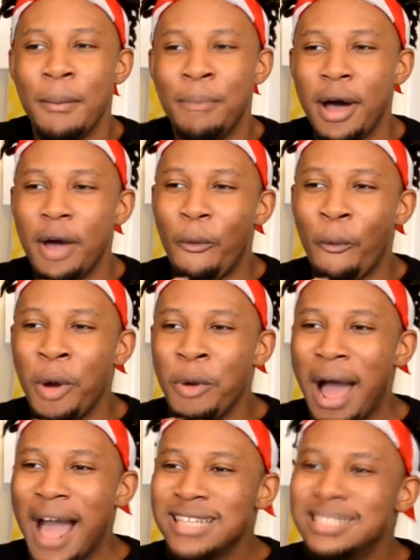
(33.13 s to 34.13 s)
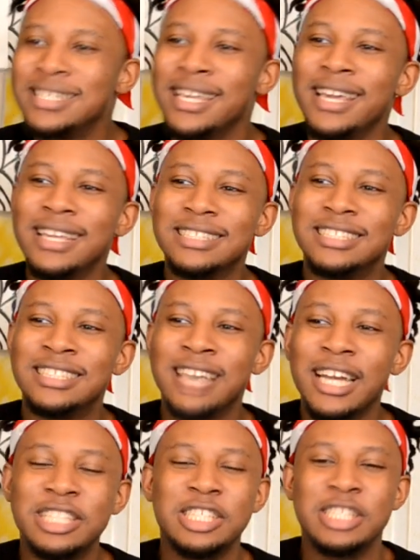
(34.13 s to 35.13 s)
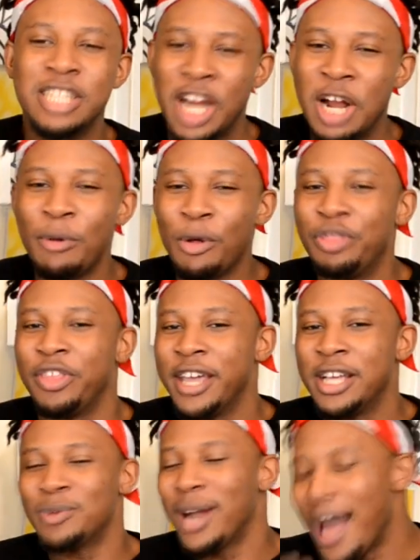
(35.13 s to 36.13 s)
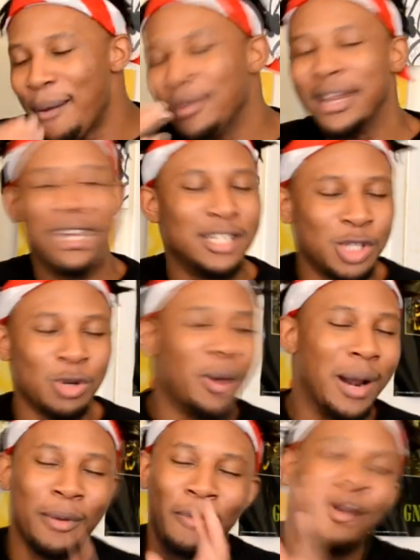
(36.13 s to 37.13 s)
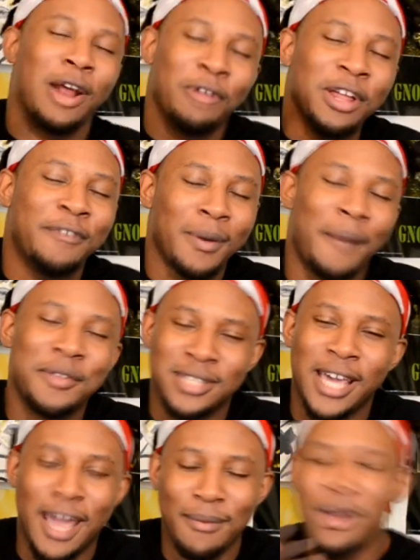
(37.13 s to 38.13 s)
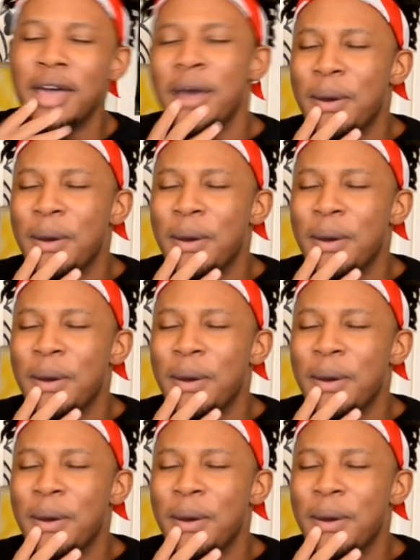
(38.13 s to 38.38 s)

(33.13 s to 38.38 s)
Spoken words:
But when I see such terrible things, I'm gonna get into what I really feel about this game.